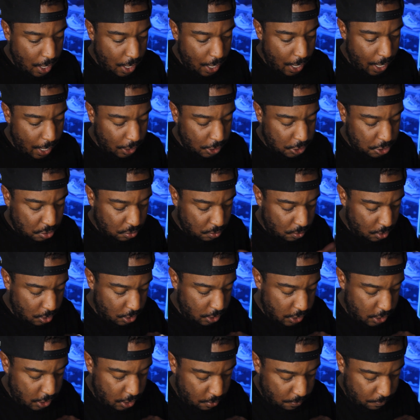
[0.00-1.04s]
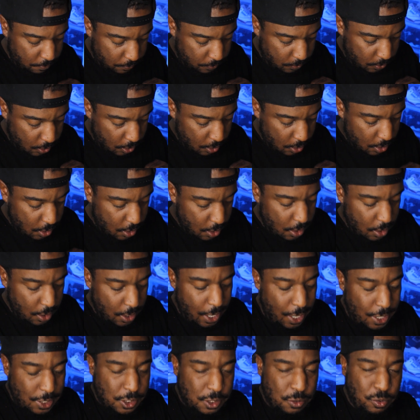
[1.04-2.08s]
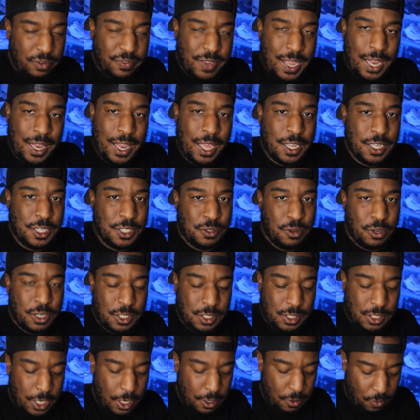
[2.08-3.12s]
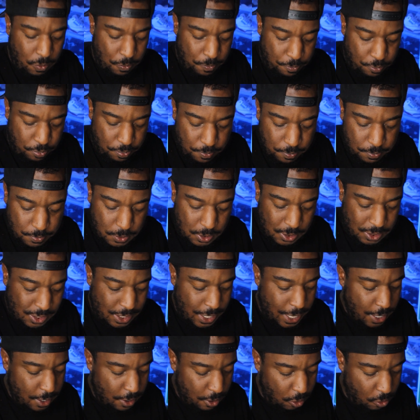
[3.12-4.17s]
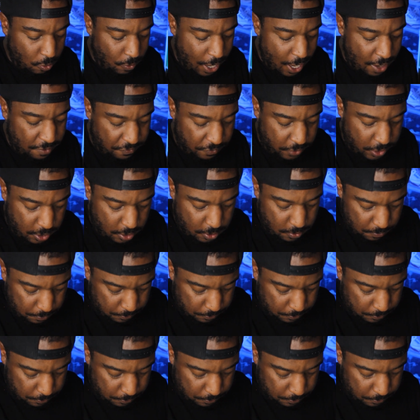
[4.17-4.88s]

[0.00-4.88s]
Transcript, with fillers: Actually, yes, we've got like a sort of sunset graphic